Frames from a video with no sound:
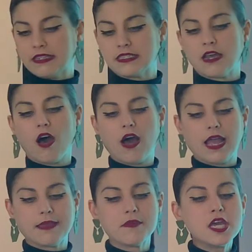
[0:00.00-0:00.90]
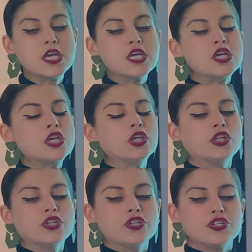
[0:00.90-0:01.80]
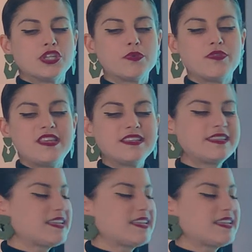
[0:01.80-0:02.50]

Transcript: the time? So this